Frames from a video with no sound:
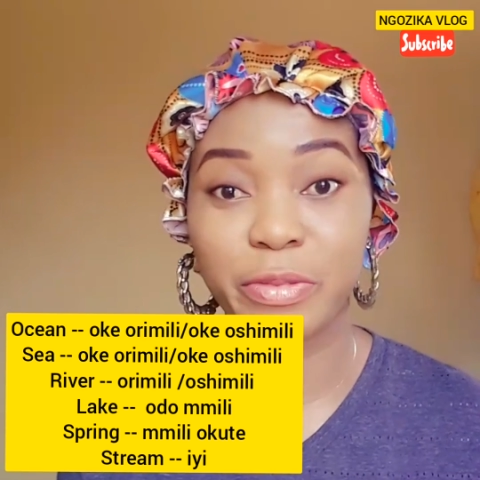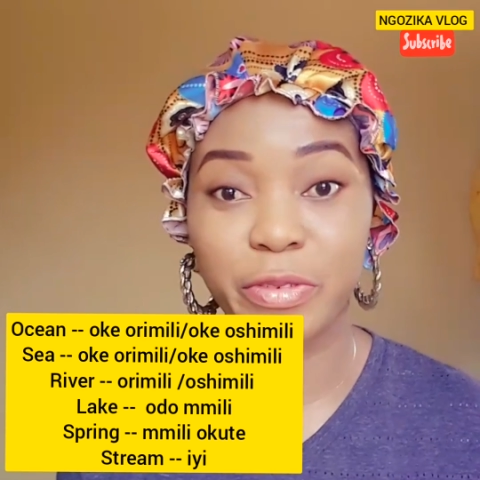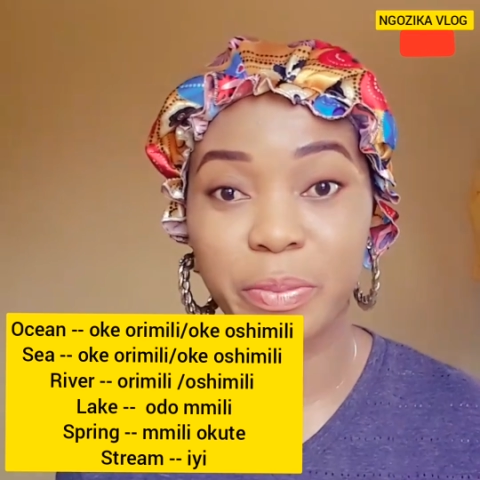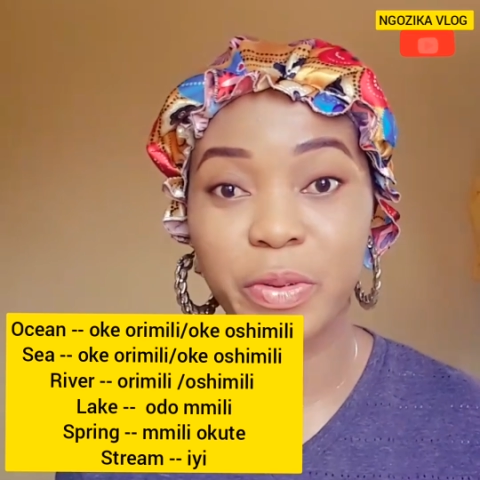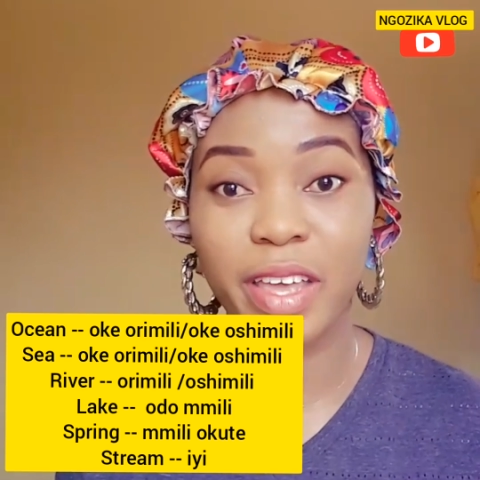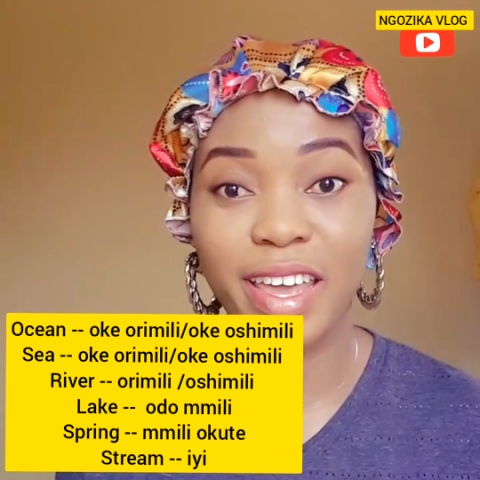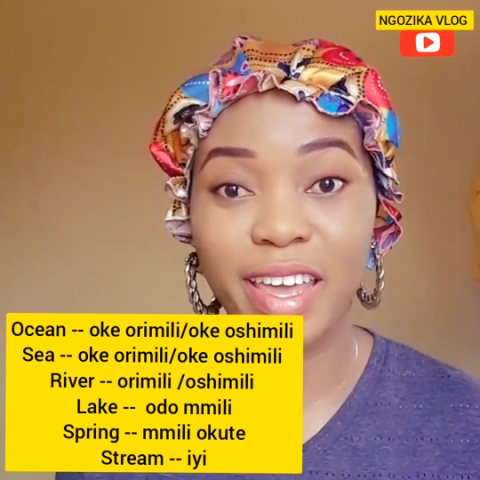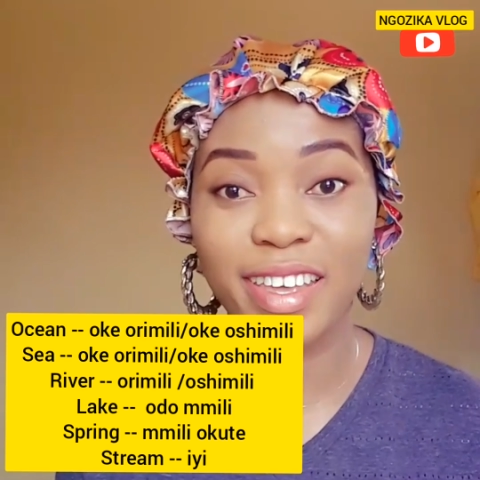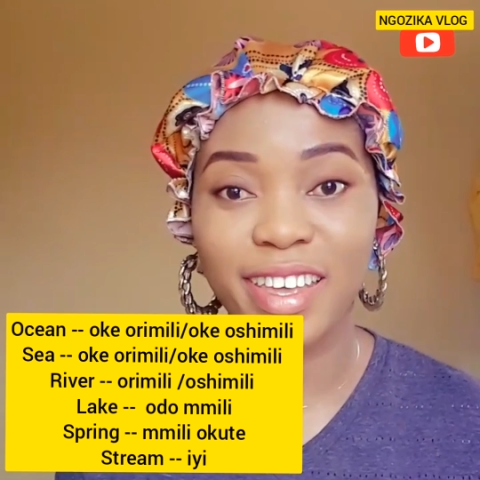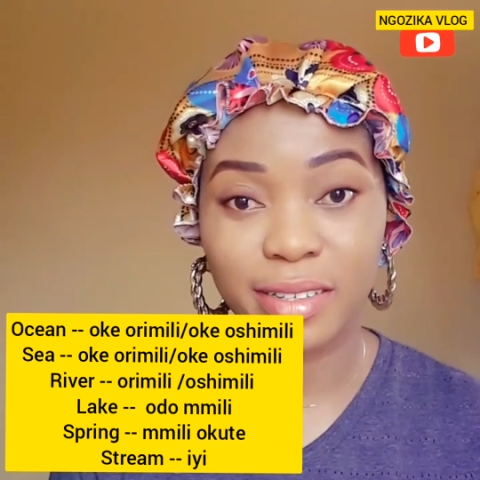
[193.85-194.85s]
Okay?
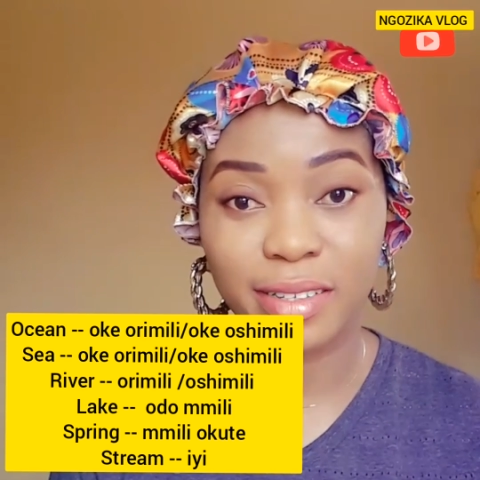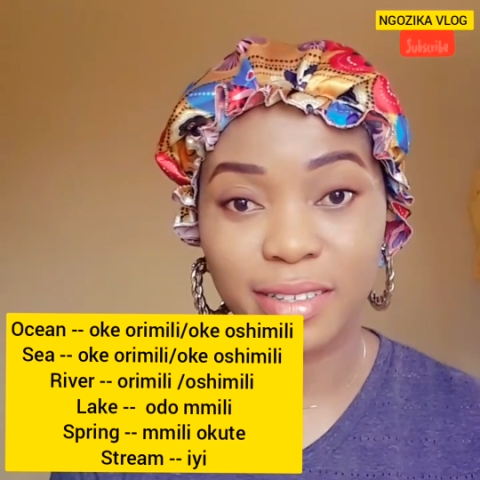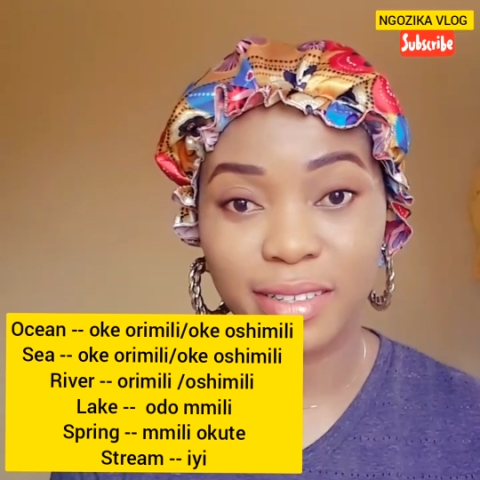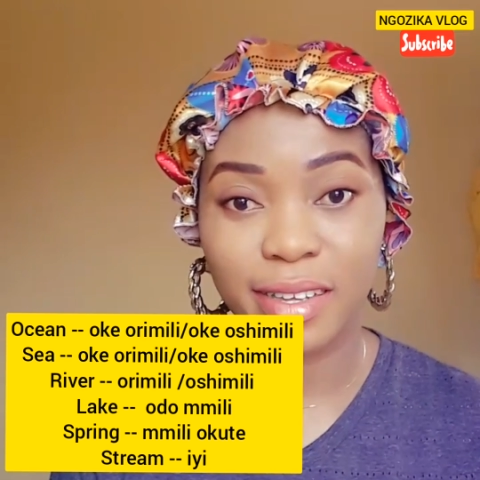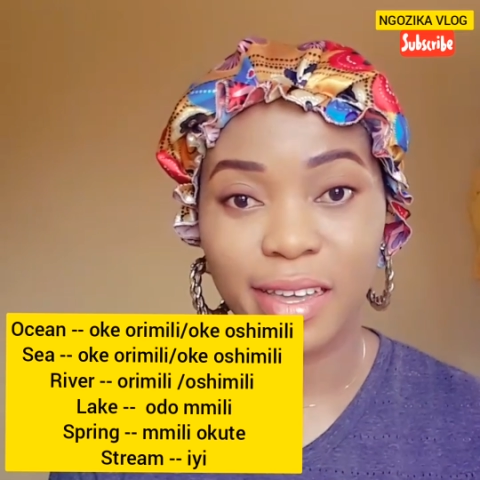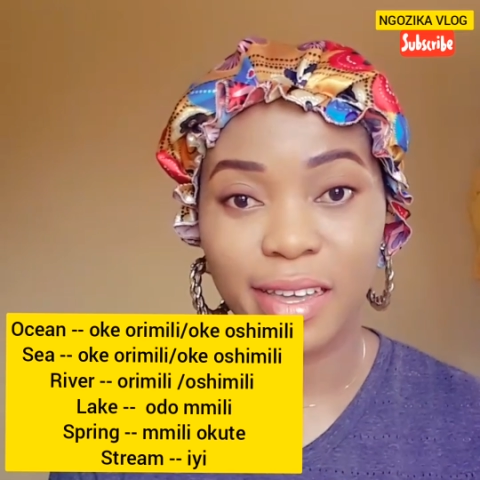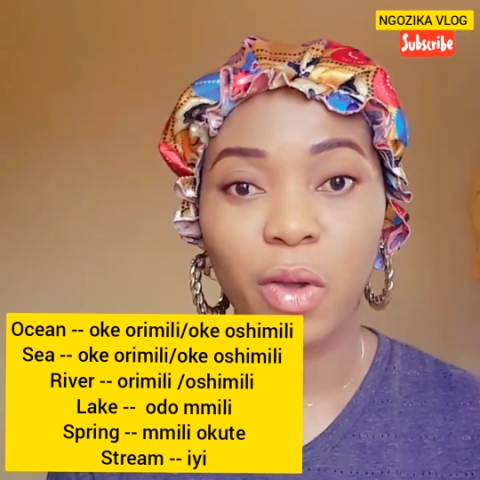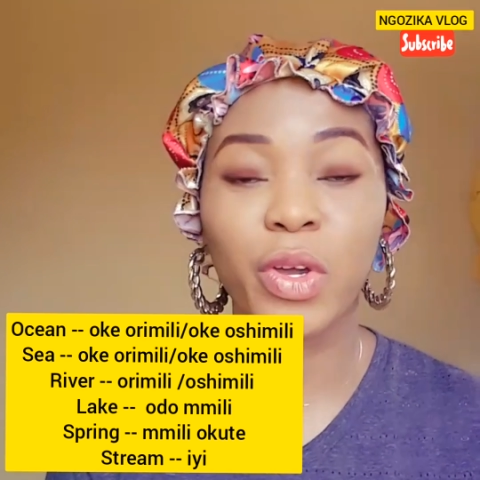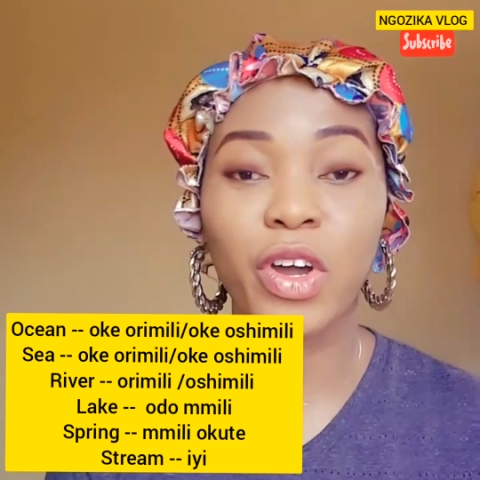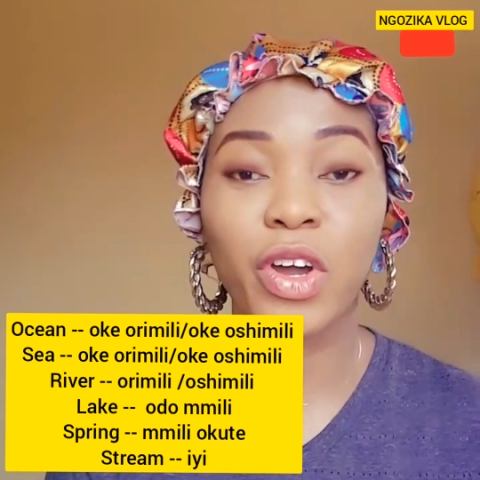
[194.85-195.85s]
We
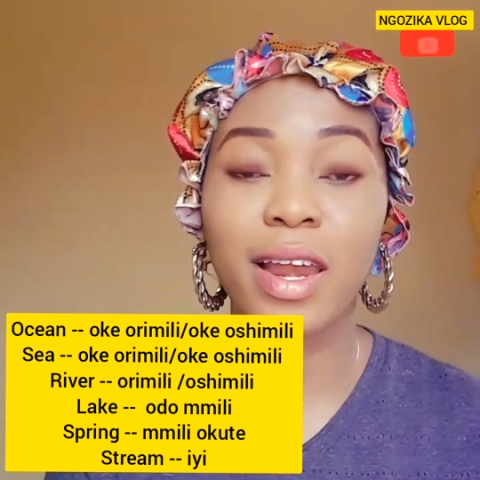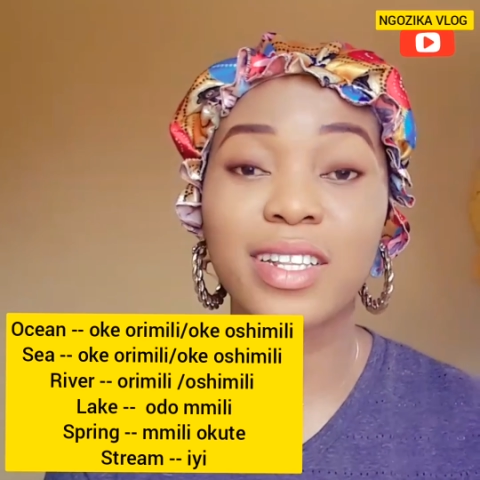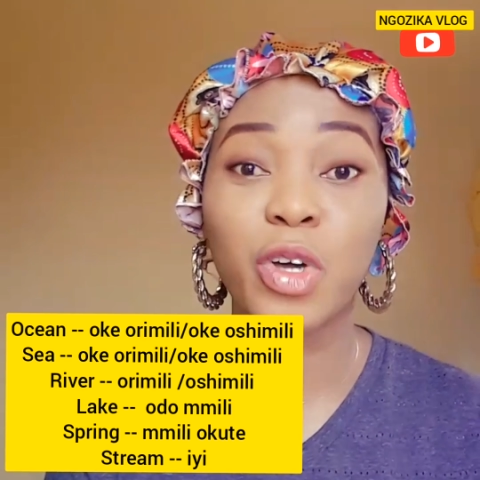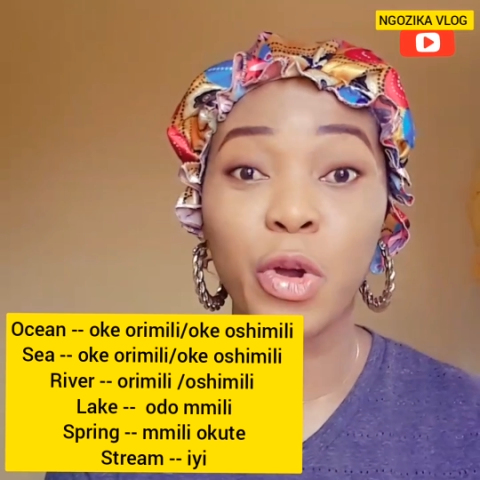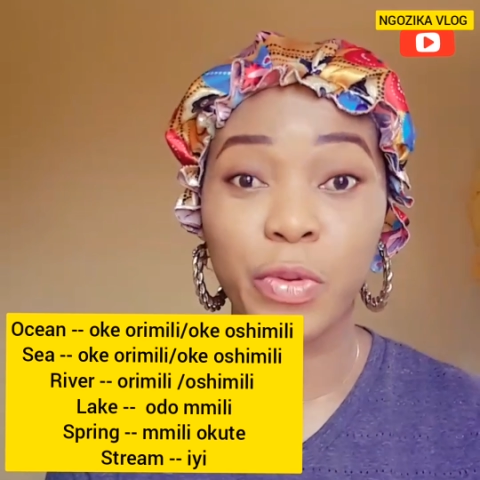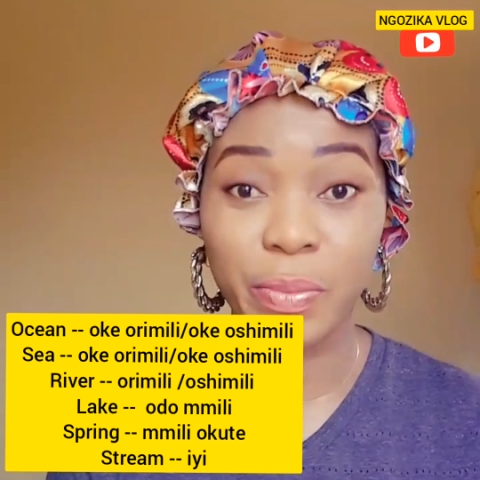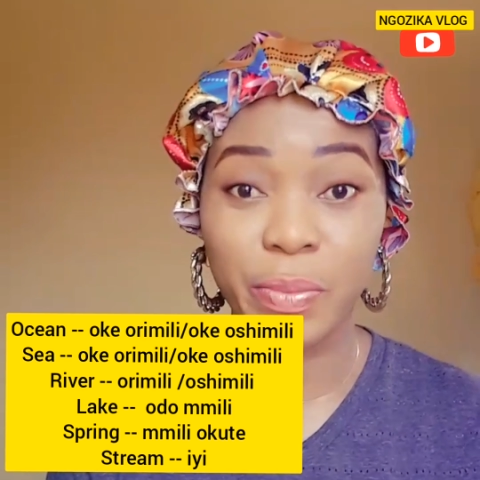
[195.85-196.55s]
call it Orimili.